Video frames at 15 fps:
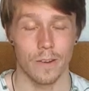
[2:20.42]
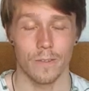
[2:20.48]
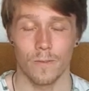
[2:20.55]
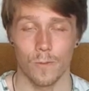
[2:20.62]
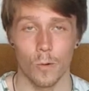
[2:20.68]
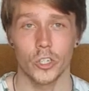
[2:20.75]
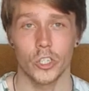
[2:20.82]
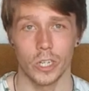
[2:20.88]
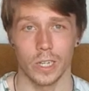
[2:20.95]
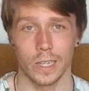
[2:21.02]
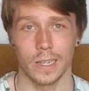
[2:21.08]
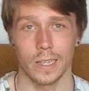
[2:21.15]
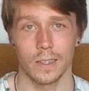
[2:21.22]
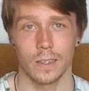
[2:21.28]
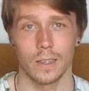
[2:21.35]

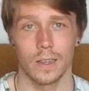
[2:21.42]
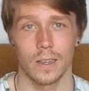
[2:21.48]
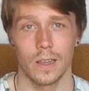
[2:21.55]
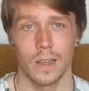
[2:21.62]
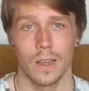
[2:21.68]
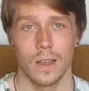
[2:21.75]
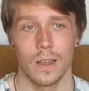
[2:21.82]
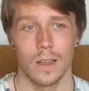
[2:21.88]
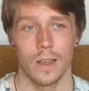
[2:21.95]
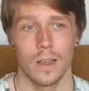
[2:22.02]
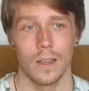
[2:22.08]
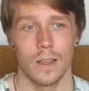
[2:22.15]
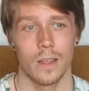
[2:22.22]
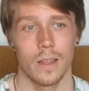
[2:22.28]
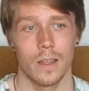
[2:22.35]
unfortunately,
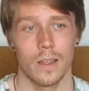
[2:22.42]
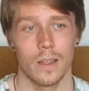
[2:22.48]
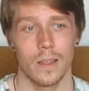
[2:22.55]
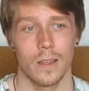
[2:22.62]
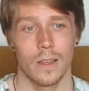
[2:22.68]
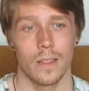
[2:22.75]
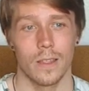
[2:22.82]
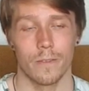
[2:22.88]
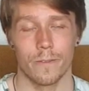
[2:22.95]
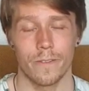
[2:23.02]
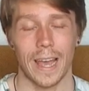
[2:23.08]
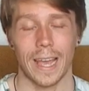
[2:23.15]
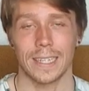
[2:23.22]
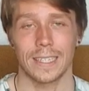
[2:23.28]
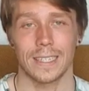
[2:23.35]
the
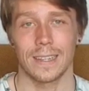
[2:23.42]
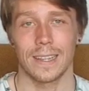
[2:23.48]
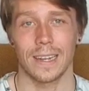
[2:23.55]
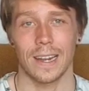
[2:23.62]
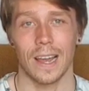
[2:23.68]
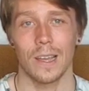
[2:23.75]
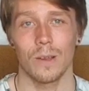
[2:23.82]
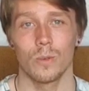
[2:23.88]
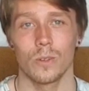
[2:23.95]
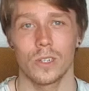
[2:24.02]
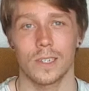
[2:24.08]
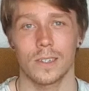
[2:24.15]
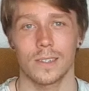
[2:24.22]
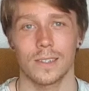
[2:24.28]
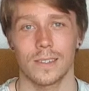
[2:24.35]
fact that
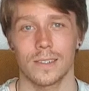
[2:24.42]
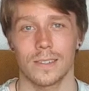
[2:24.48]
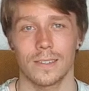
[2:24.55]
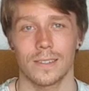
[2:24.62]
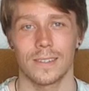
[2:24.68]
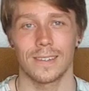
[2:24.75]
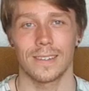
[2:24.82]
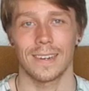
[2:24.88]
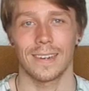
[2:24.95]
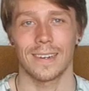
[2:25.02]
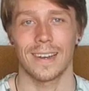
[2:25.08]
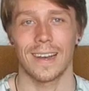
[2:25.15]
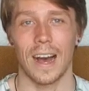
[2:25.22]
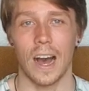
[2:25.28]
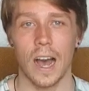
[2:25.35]

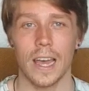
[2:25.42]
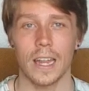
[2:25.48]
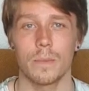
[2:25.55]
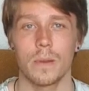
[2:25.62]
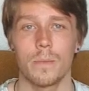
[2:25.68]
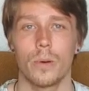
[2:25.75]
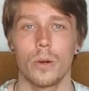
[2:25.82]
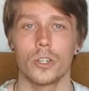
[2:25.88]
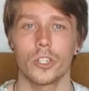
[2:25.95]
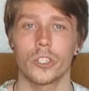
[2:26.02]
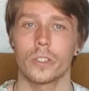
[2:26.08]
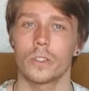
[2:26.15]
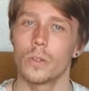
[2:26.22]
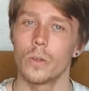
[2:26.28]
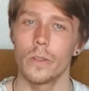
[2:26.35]
I had been
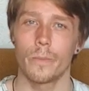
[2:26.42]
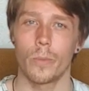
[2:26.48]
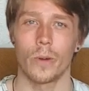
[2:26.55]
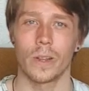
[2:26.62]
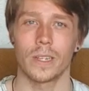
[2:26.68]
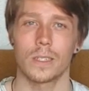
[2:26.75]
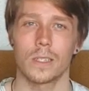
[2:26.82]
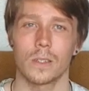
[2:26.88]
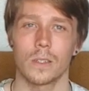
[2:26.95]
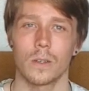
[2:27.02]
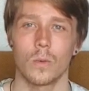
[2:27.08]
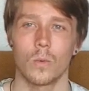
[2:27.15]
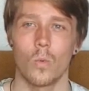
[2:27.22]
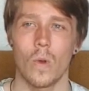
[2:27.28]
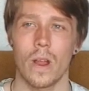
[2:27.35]
pushed to the point
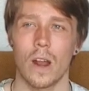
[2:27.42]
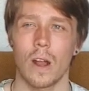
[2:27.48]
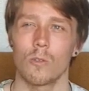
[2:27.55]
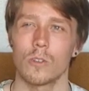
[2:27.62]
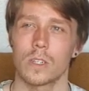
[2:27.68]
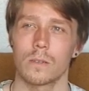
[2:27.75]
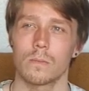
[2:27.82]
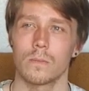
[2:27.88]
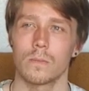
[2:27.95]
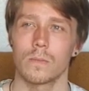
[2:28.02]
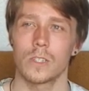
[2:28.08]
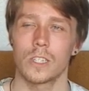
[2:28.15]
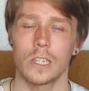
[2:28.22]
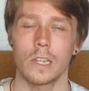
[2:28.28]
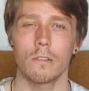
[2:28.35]
where I was
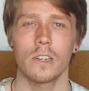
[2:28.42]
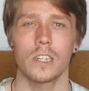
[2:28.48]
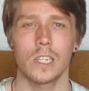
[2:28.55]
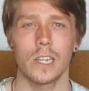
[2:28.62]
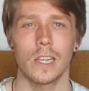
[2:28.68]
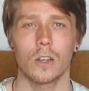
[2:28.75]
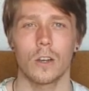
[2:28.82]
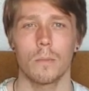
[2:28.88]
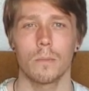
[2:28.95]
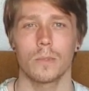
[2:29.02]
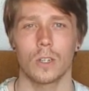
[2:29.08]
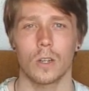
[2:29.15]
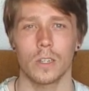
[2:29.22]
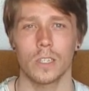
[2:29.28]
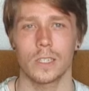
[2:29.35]
seriously
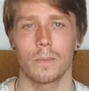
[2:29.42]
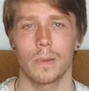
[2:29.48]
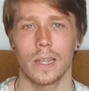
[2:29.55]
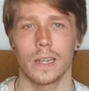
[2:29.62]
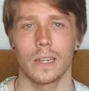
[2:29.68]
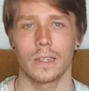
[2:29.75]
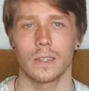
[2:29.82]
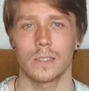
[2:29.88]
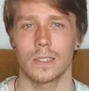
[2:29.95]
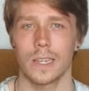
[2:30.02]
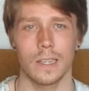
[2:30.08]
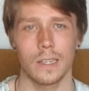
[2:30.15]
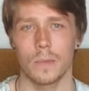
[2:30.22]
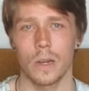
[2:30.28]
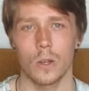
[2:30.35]
contemplating
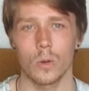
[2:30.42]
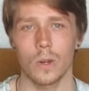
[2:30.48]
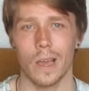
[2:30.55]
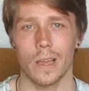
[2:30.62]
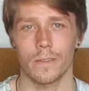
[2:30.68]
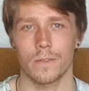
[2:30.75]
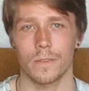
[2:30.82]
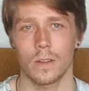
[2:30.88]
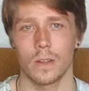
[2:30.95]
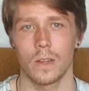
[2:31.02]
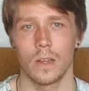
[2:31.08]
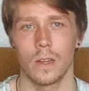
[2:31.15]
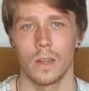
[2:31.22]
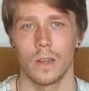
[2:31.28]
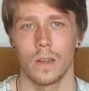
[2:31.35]
taking my own life.
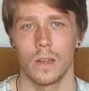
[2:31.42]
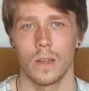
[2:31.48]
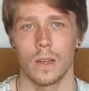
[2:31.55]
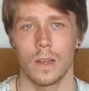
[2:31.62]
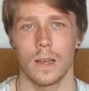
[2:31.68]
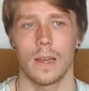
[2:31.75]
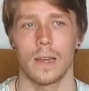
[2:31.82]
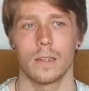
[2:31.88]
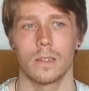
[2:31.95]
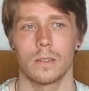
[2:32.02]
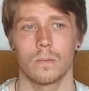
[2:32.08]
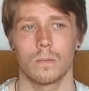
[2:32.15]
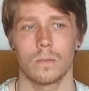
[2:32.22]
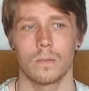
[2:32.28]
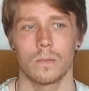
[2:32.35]

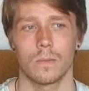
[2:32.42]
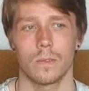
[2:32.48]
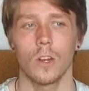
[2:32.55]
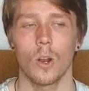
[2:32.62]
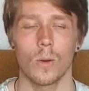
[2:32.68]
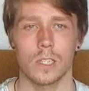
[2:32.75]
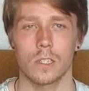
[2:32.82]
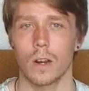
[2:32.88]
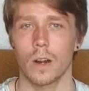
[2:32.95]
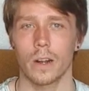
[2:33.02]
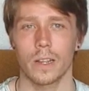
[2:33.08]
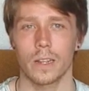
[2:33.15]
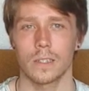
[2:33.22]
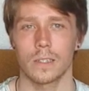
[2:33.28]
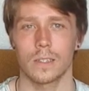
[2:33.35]
And, as
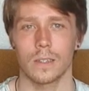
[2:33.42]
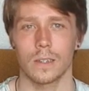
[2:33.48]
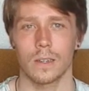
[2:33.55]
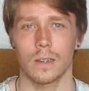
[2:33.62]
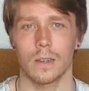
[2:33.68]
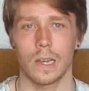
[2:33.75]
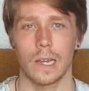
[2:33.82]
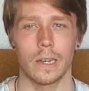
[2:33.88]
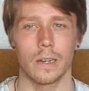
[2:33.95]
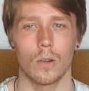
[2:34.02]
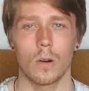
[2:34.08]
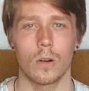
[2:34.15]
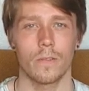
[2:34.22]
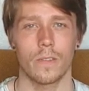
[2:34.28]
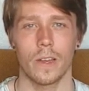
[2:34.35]
dark and
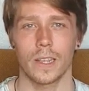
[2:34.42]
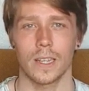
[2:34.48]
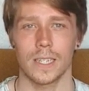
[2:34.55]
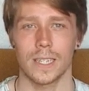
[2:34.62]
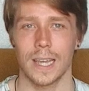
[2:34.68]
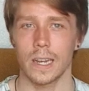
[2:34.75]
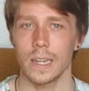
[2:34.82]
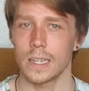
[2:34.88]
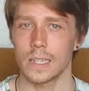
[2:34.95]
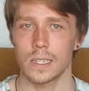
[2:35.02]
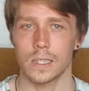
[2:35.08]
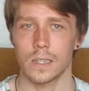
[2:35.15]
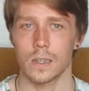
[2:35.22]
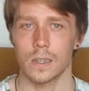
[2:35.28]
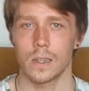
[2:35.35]
horrifying as that
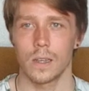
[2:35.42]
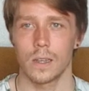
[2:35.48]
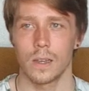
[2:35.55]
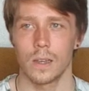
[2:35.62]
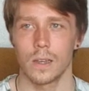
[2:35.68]
is,